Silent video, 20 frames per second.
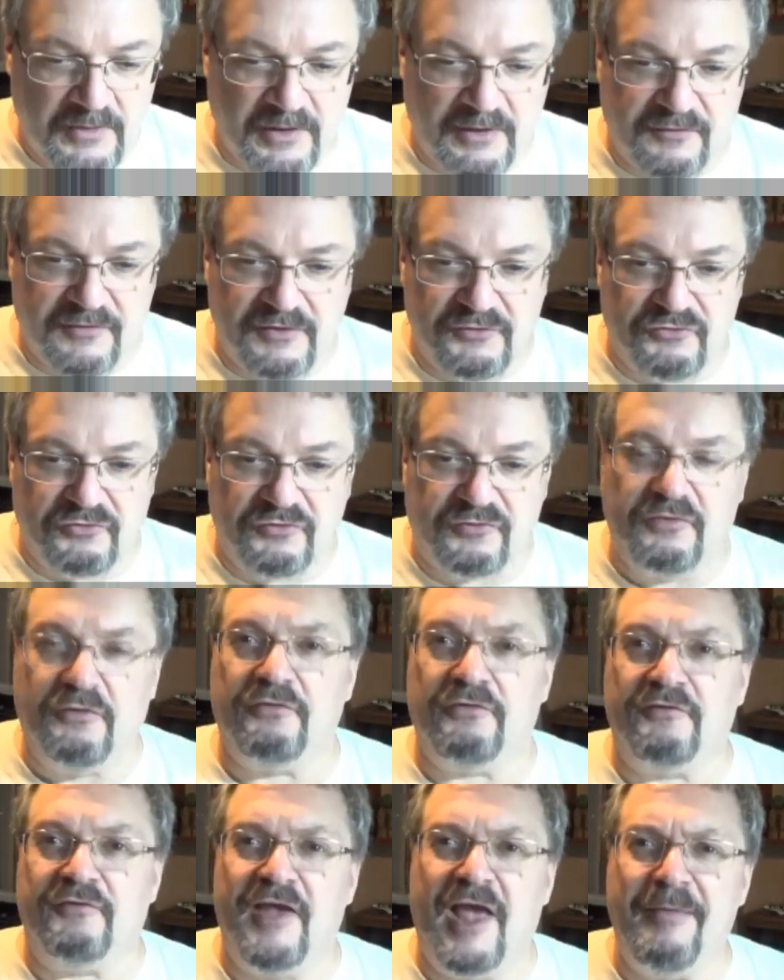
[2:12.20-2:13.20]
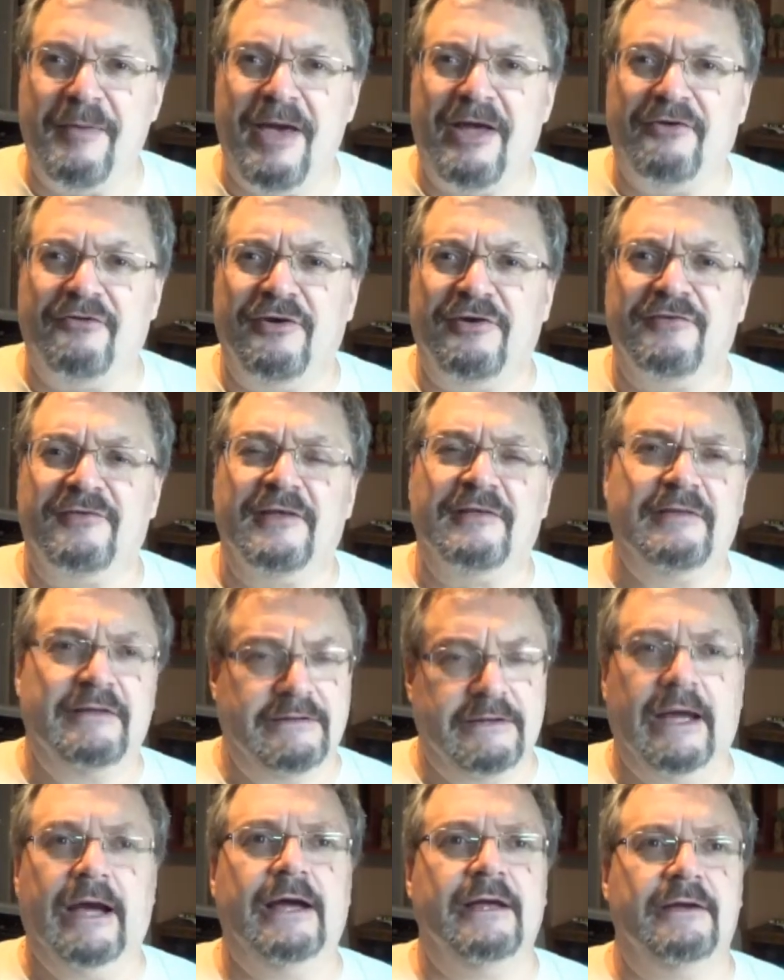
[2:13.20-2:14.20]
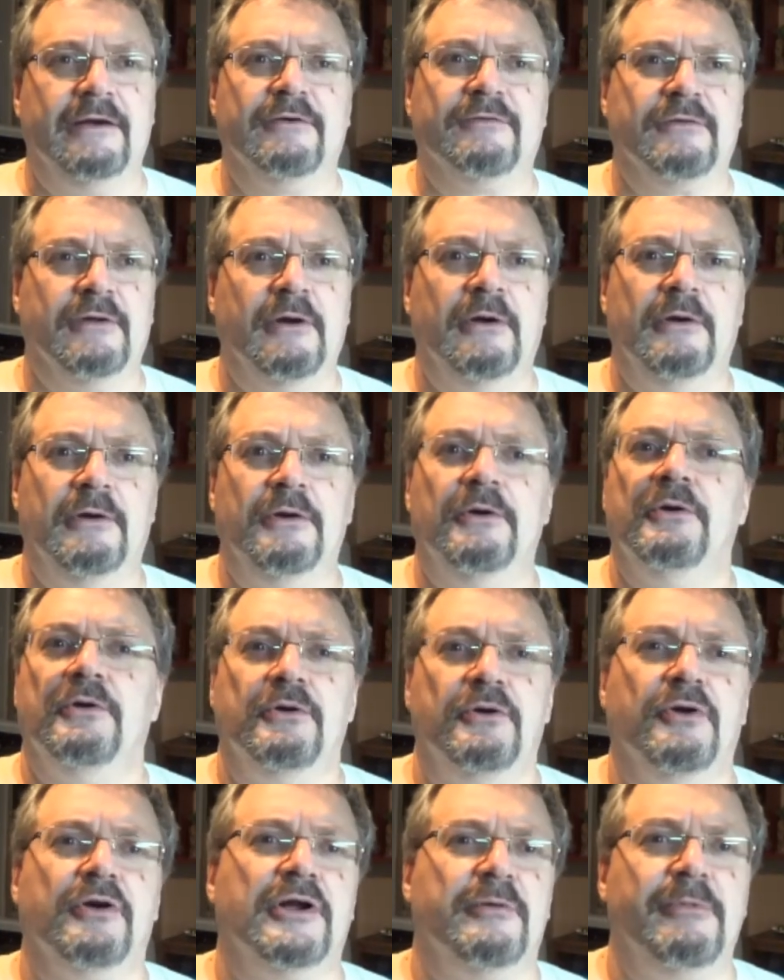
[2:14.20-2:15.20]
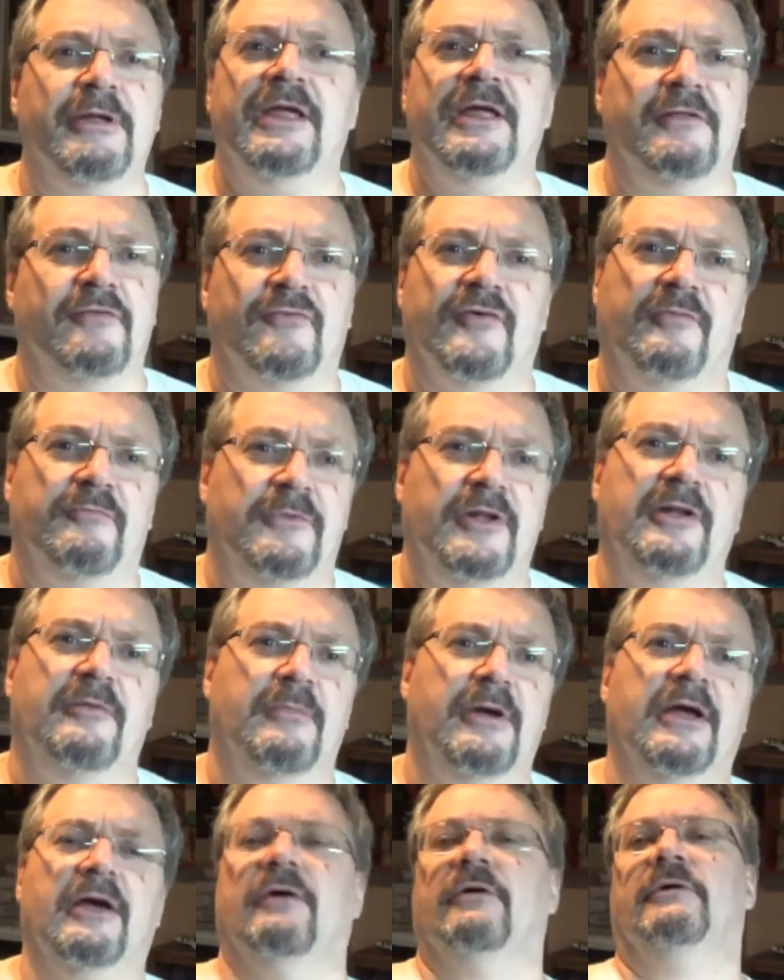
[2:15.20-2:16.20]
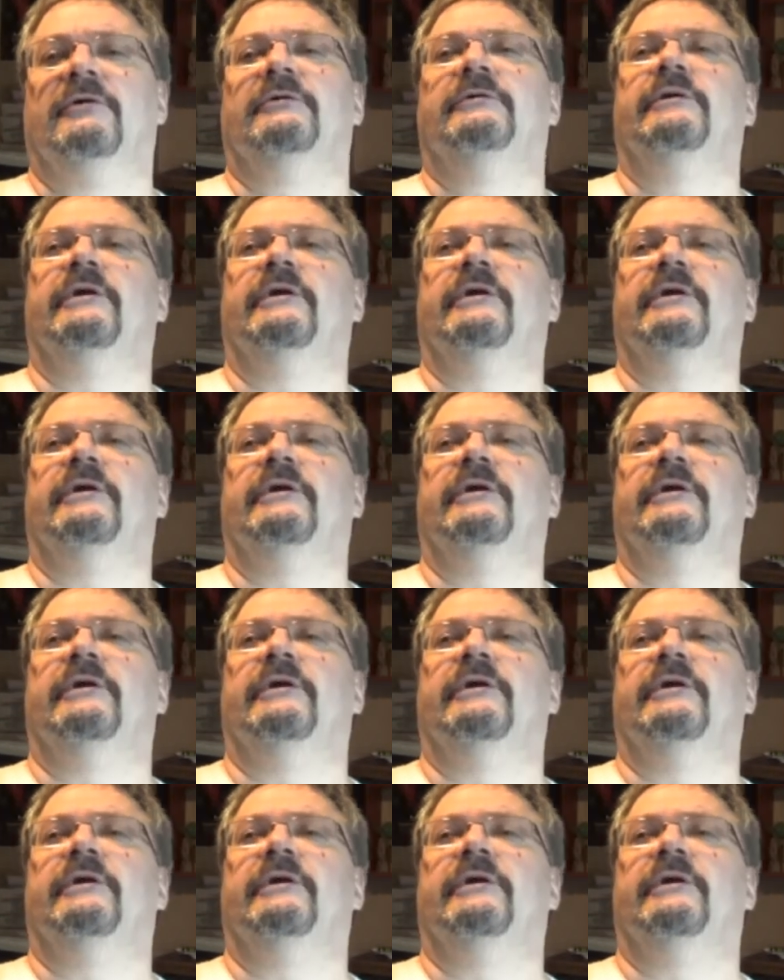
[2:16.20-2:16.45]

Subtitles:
he says, "You still at the same address?" I said, "Yeah." He goes, "You're going to be getting something in the mail."